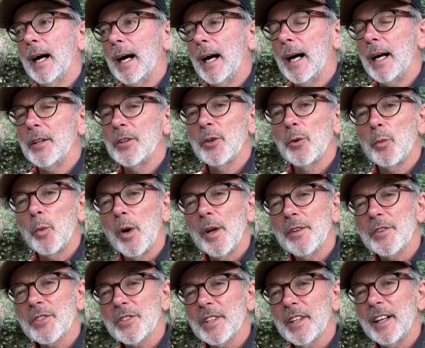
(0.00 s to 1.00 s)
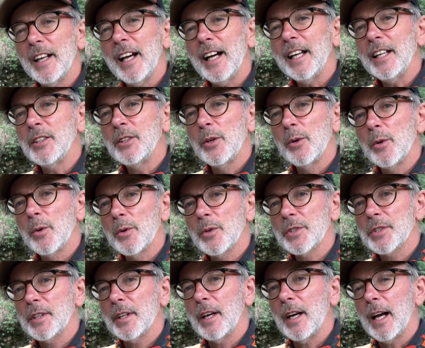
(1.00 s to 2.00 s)
And the ones that I used
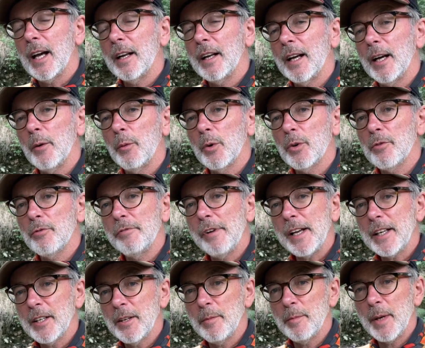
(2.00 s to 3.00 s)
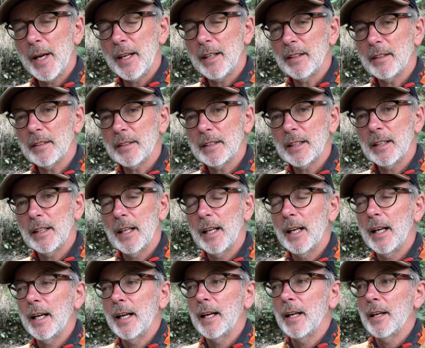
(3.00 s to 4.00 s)
and I would recommend,
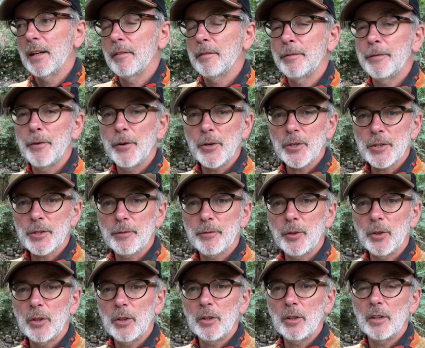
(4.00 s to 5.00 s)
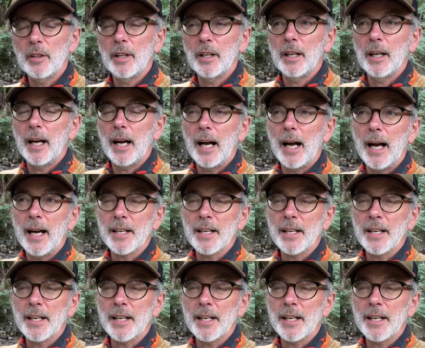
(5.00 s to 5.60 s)
first of all, I